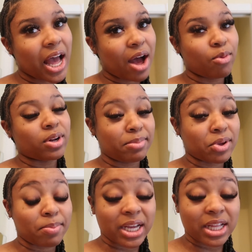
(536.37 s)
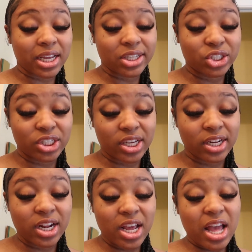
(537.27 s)
want to build my
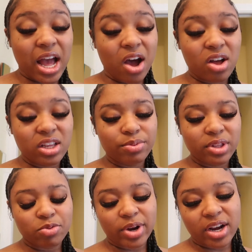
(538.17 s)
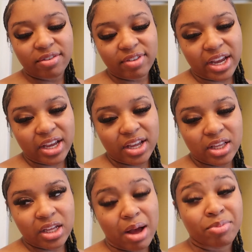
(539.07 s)
collection. I only really wear it if like
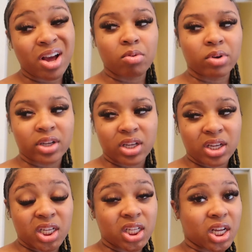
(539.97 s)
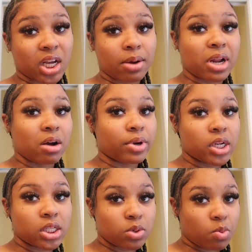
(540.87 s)
I'm not working. Like, I'm not wearing
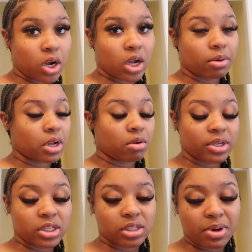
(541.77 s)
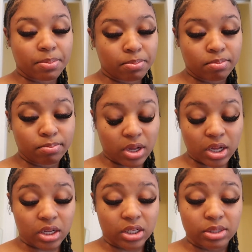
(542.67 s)
it to work. I'm not wasting my
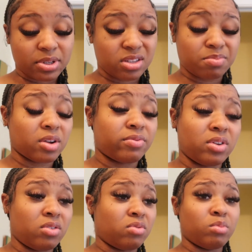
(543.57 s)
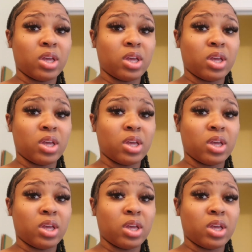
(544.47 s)
expensive perfume